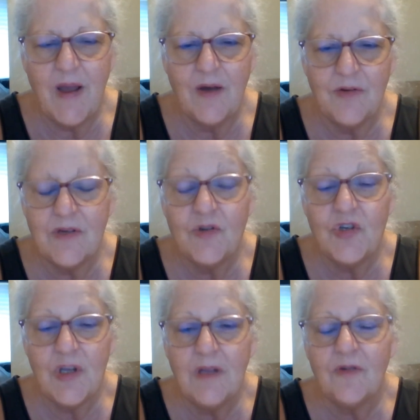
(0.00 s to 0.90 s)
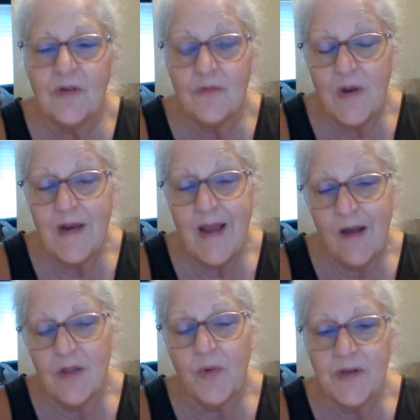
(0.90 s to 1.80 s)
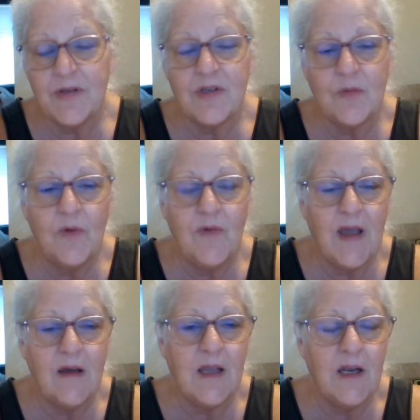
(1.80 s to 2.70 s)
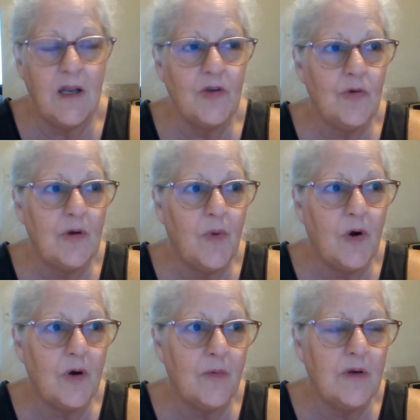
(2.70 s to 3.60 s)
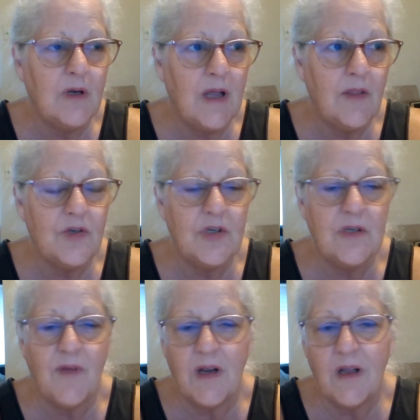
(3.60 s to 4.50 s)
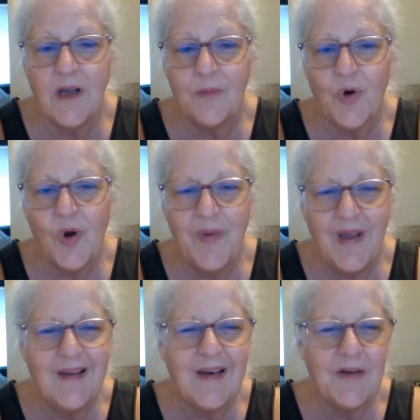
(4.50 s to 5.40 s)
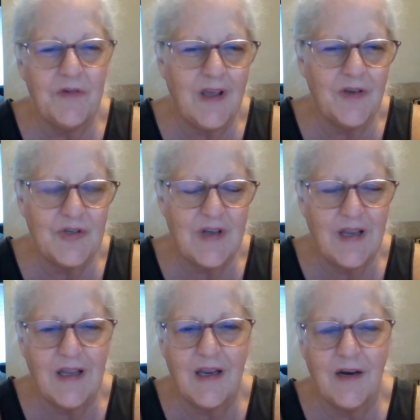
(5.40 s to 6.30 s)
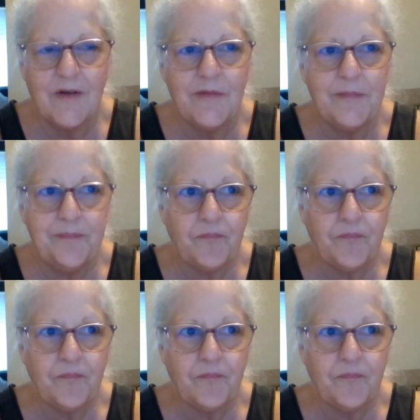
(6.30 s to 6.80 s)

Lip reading: housing. She is now in the process of moving out and getting into an apartment now that she's finally got probate and everything else taken care of.